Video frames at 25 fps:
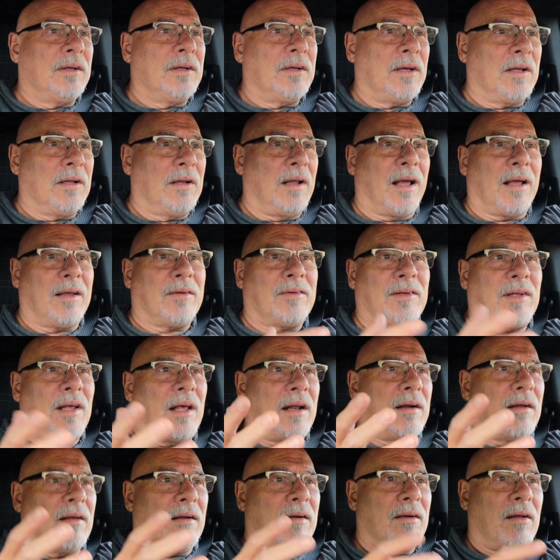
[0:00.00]
And like I
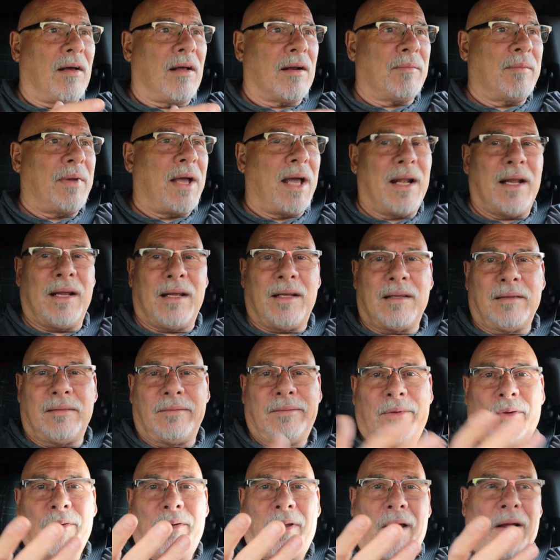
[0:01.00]
said, on an automatic,
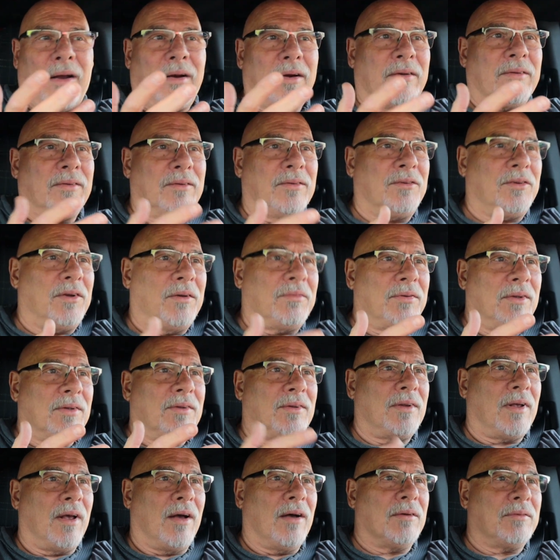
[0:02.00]
who cares? It shifts
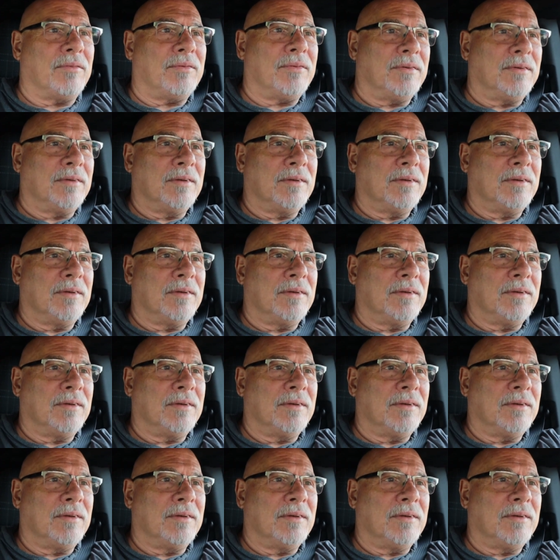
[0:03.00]
itself.